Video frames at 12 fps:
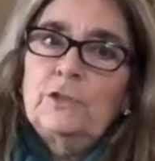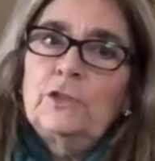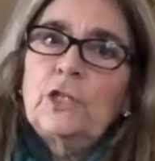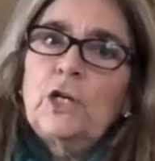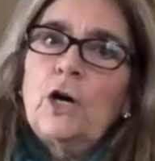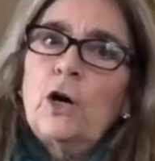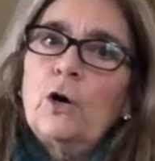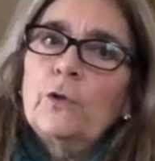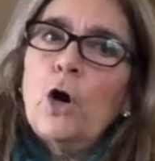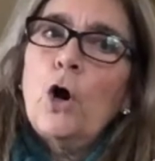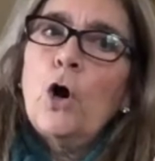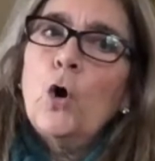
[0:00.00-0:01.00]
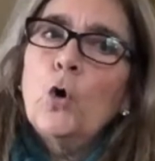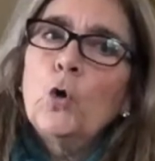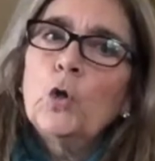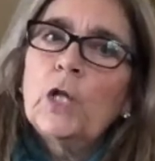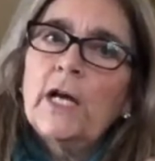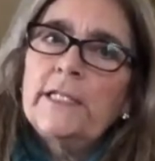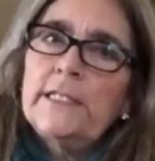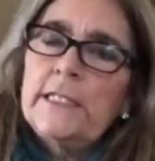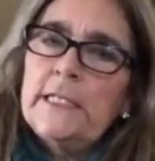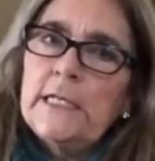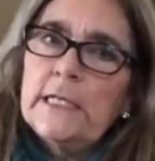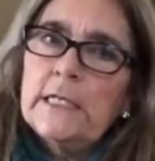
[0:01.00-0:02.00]
So the whole
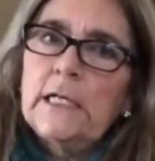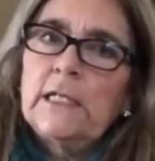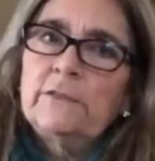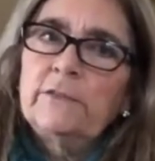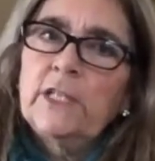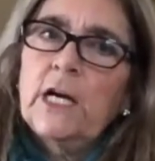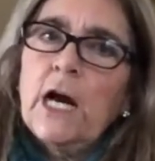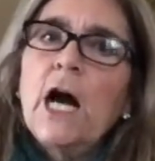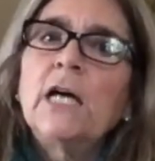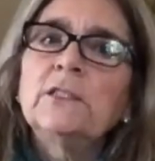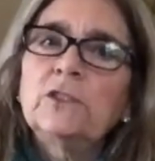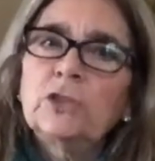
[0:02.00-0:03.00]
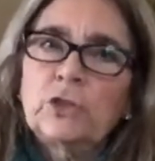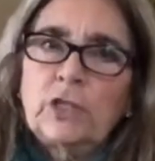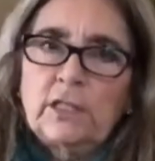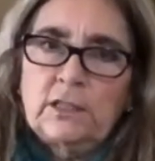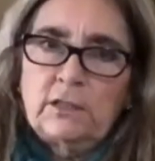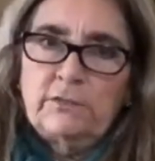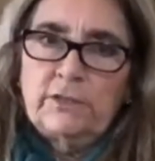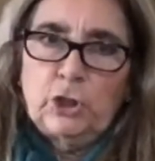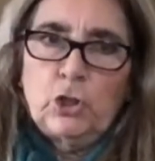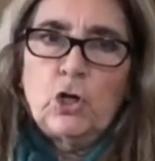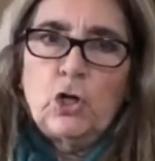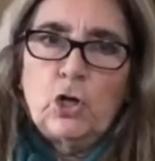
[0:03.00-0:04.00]
idea of the construct of a
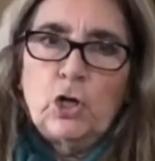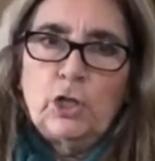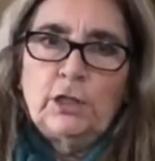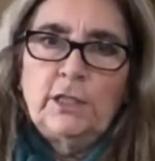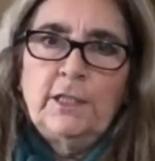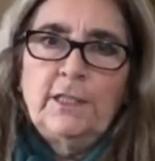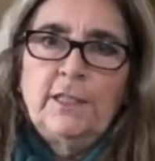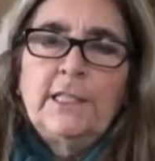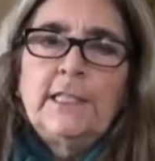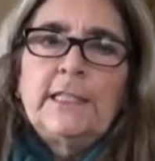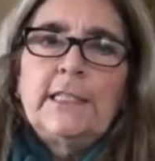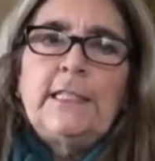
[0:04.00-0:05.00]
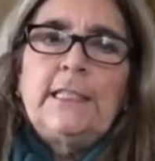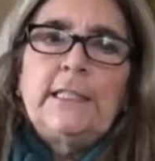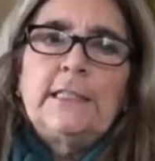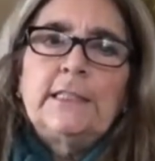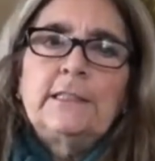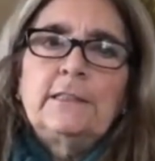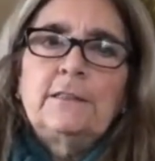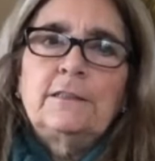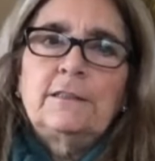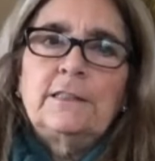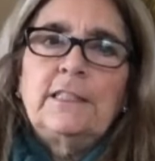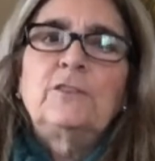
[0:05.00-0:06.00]
shawl
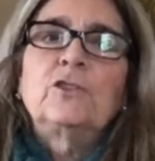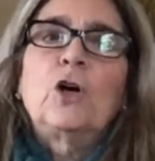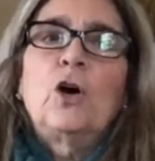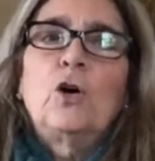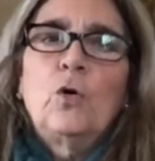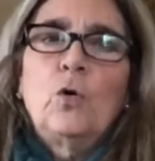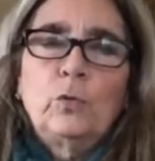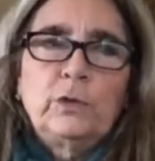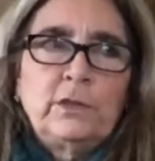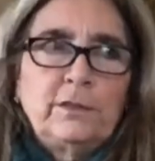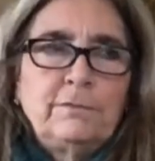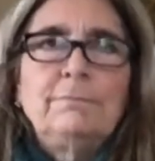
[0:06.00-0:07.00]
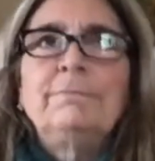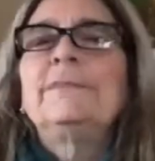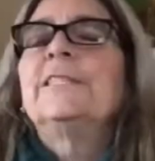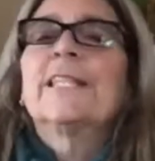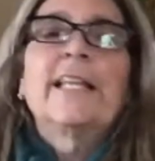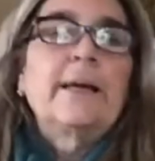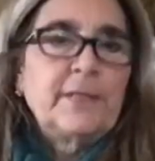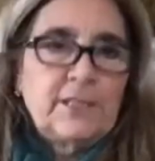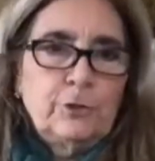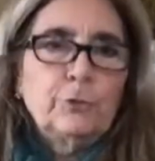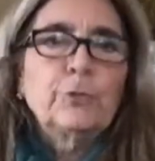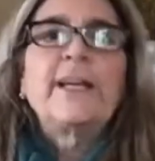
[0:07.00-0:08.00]
is its own dilemma, to
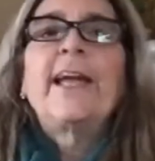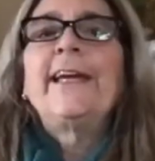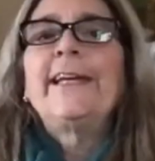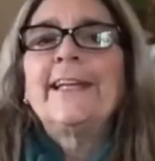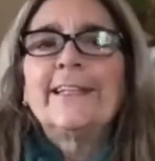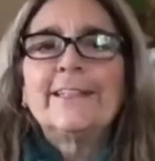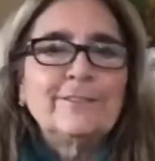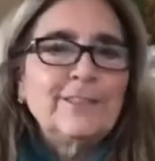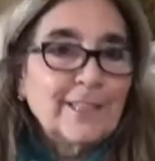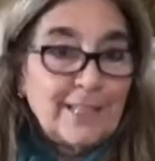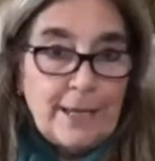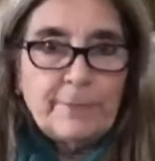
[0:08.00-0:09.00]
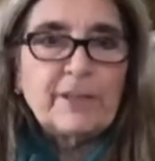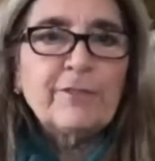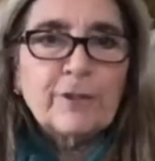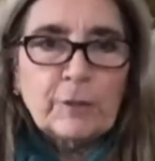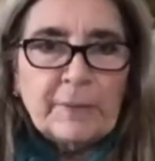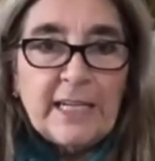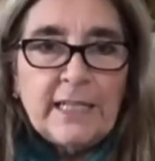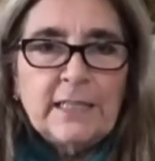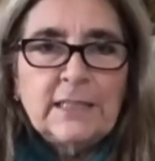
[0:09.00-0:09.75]
creative dilemma for me.